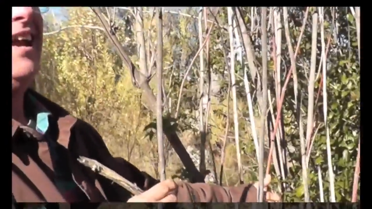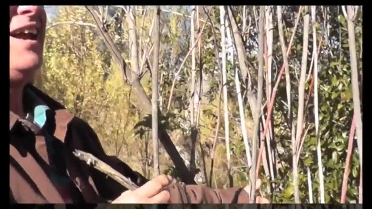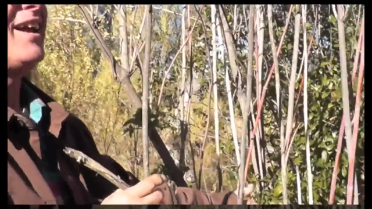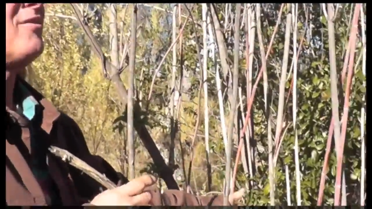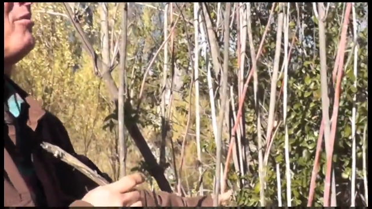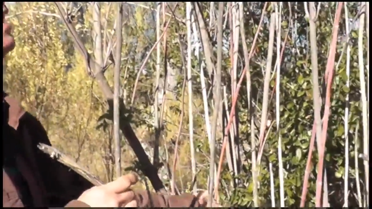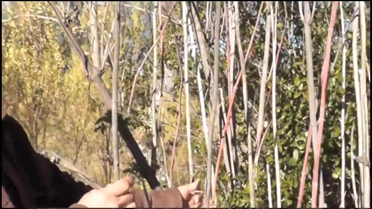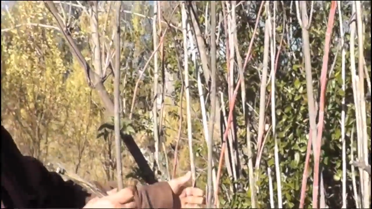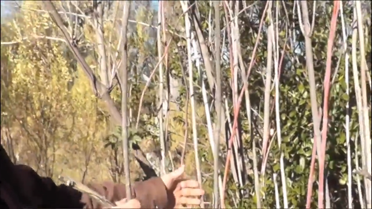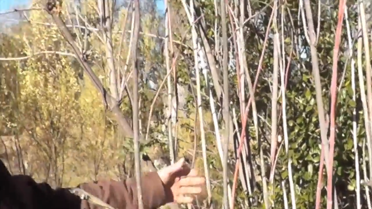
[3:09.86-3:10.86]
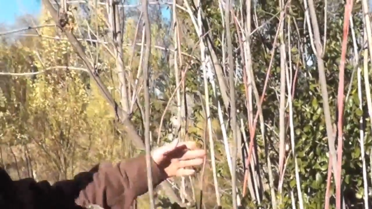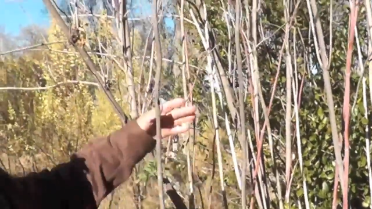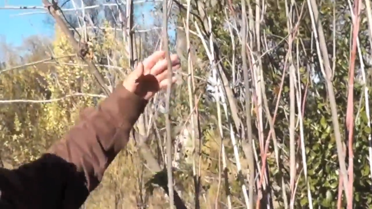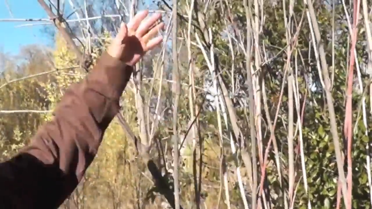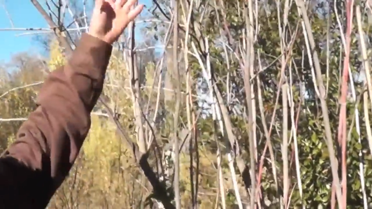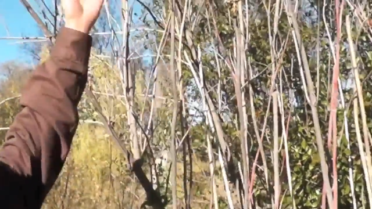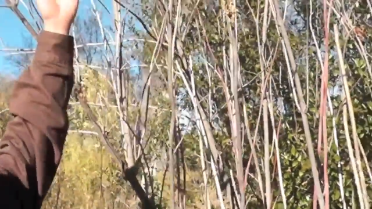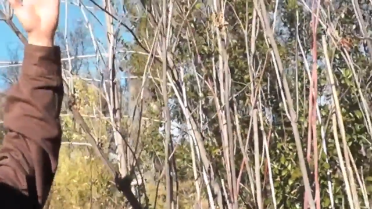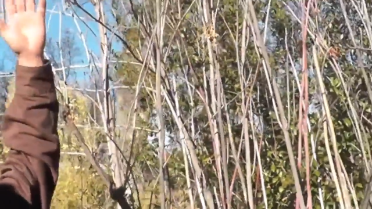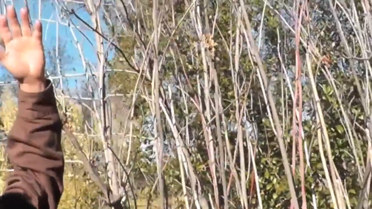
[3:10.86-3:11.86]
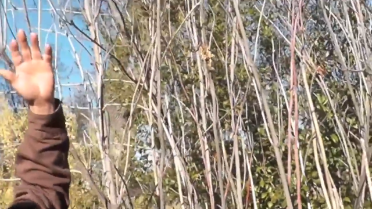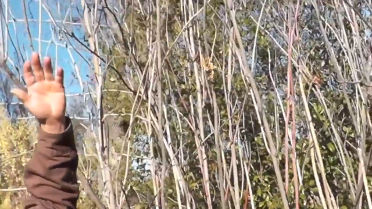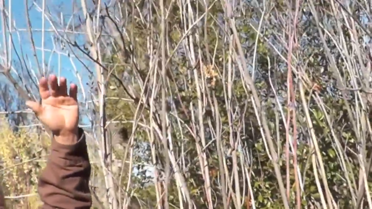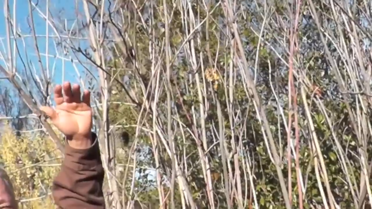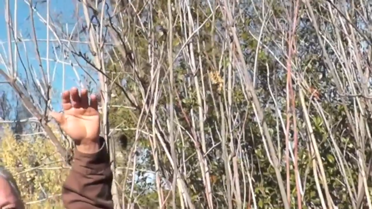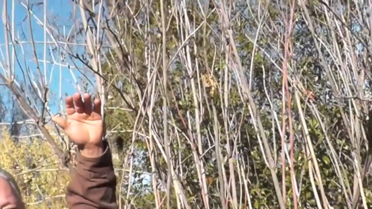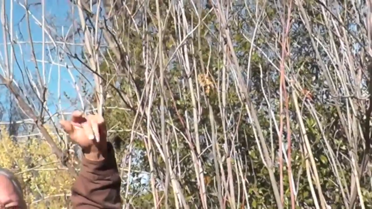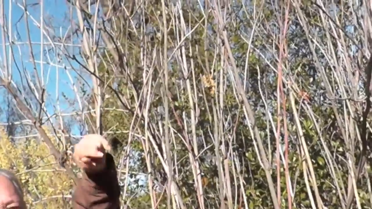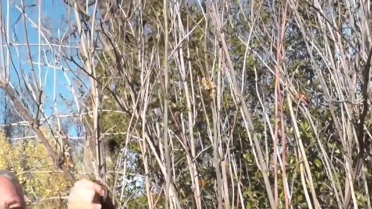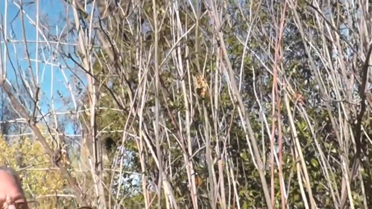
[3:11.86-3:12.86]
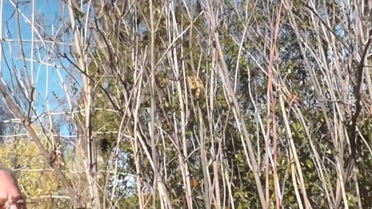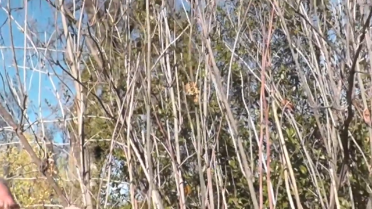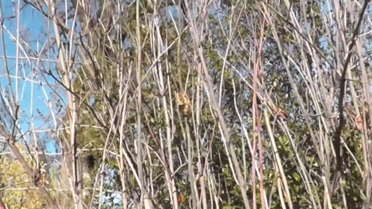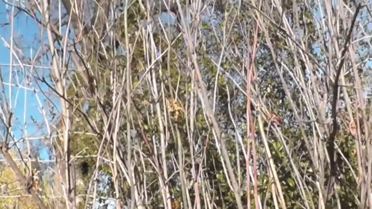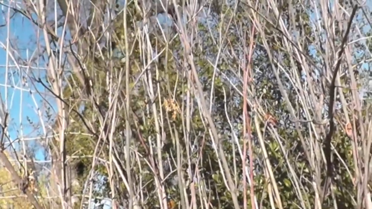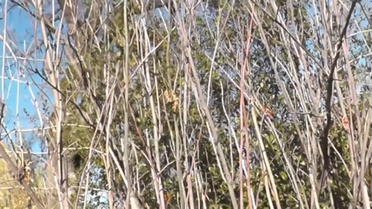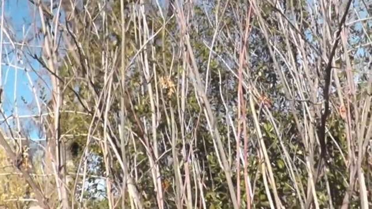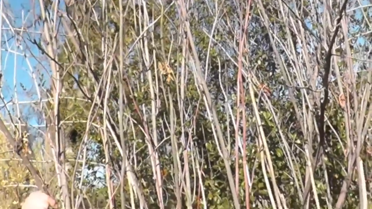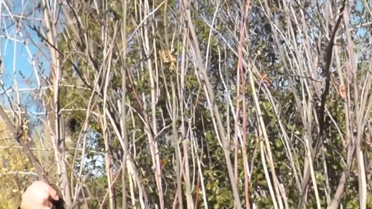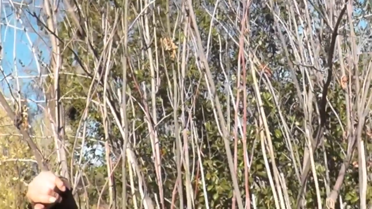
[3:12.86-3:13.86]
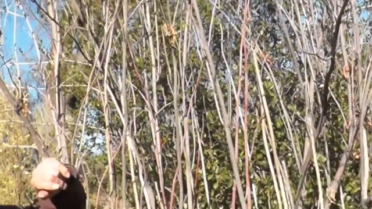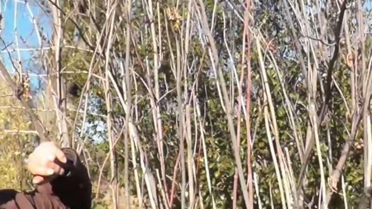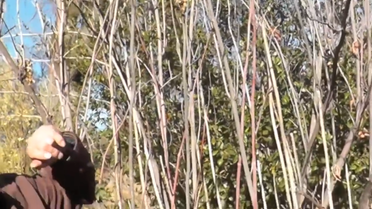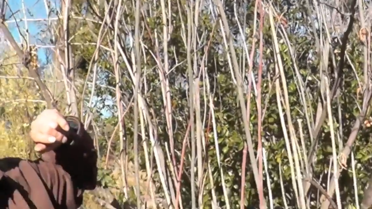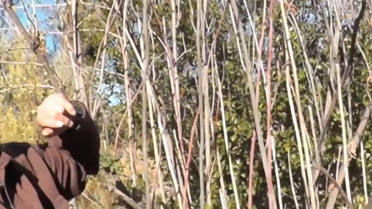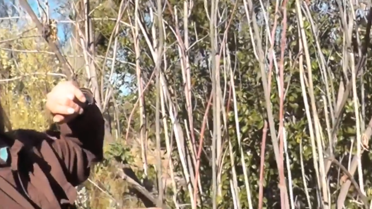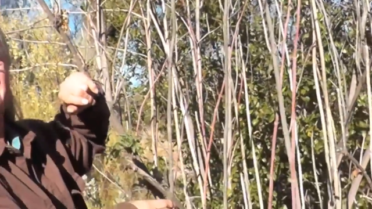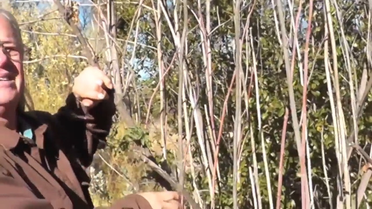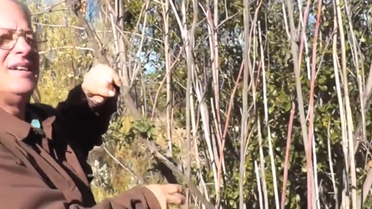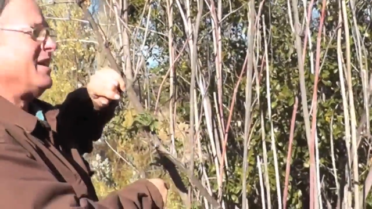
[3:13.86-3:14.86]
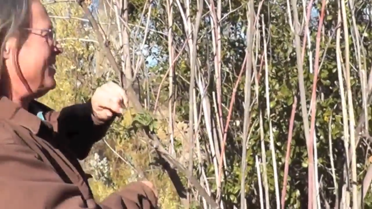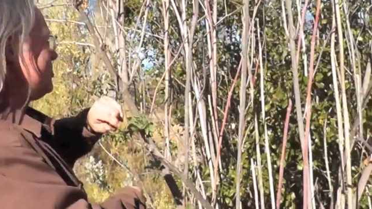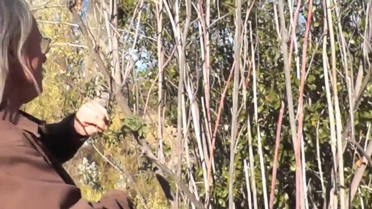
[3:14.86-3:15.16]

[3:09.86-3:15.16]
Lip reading: (no speaker visible)